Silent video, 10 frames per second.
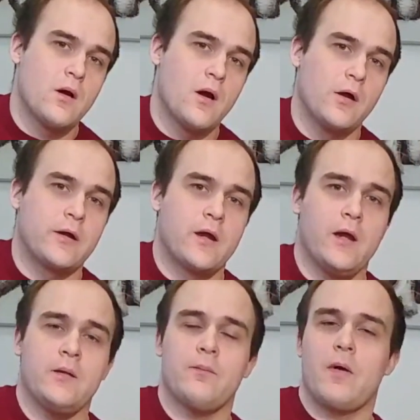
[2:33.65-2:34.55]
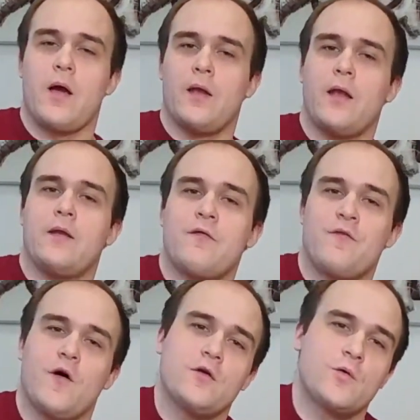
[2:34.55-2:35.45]
Okay, and then the
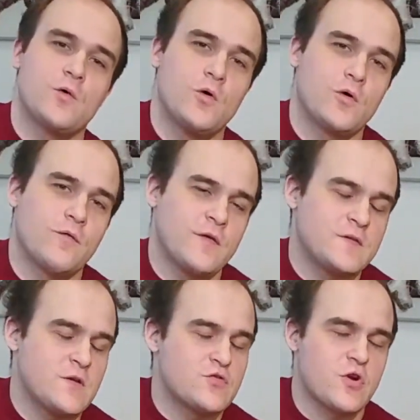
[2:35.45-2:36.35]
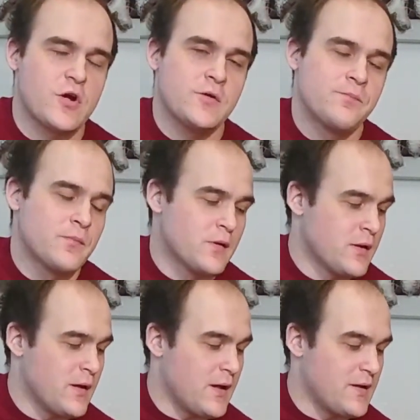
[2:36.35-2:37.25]
final chord of this intro
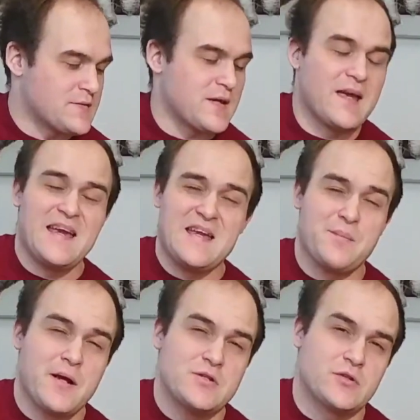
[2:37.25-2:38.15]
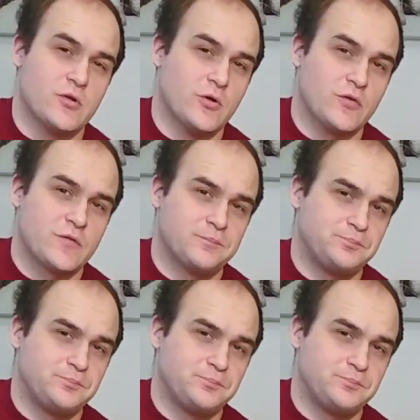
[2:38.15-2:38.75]
is an E major chord.